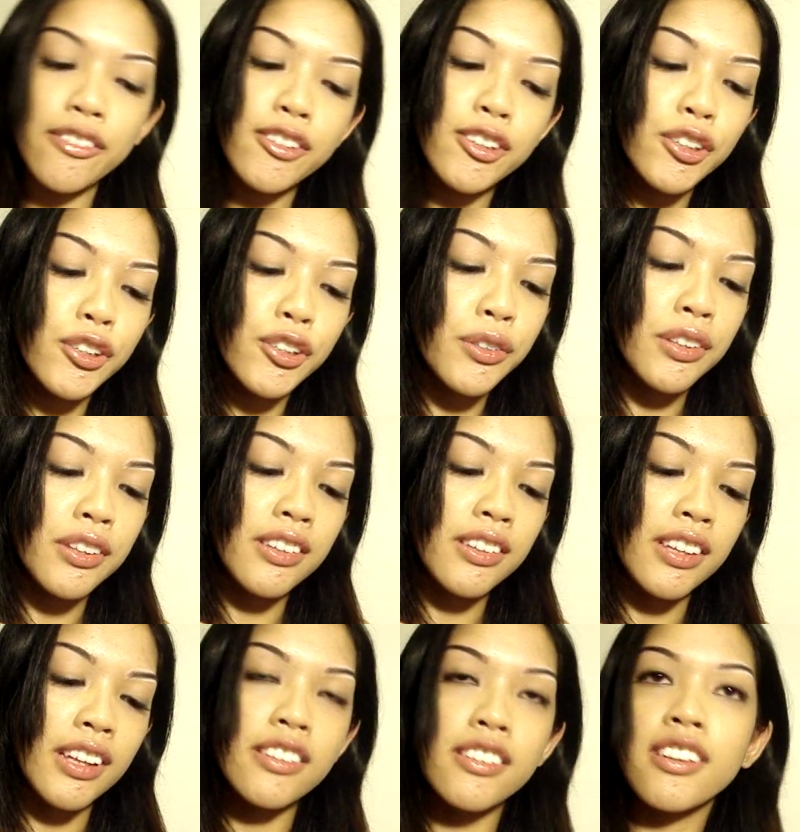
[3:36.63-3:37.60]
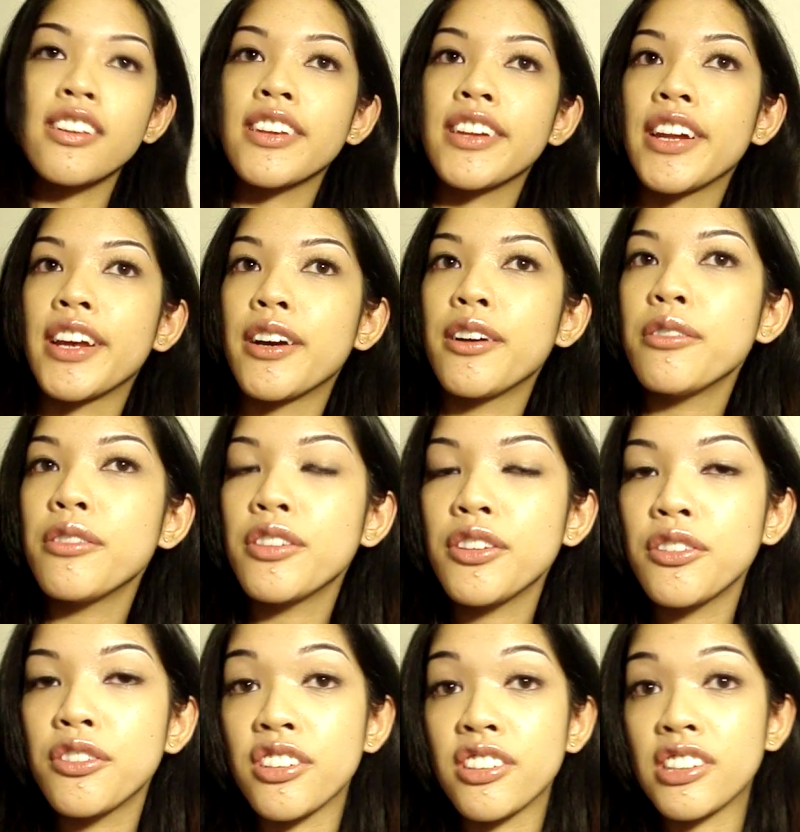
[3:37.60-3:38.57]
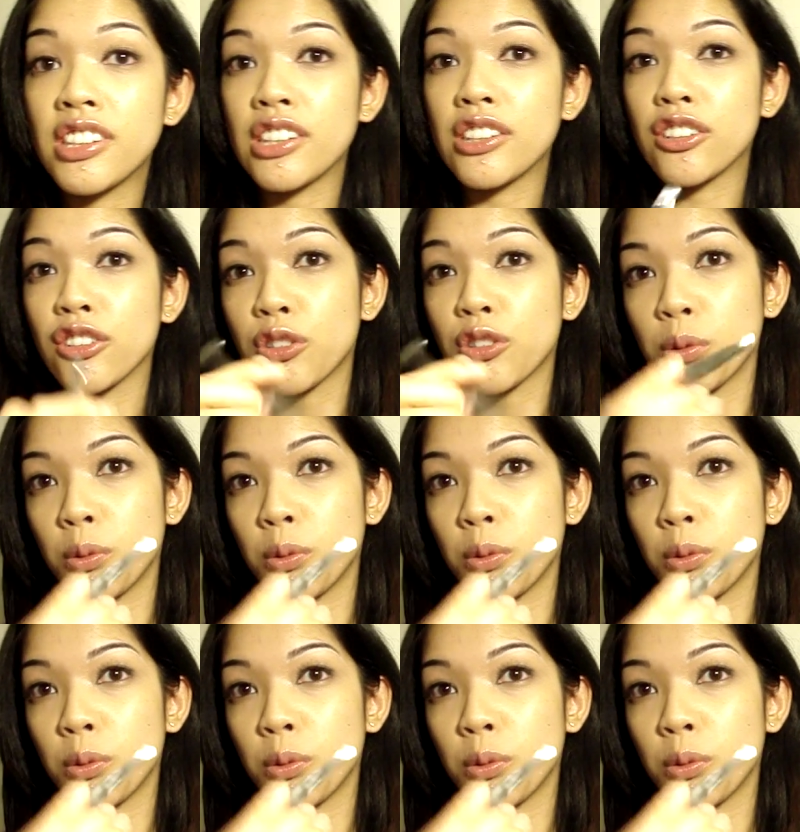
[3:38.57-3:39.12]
after you stencil it out, you just take your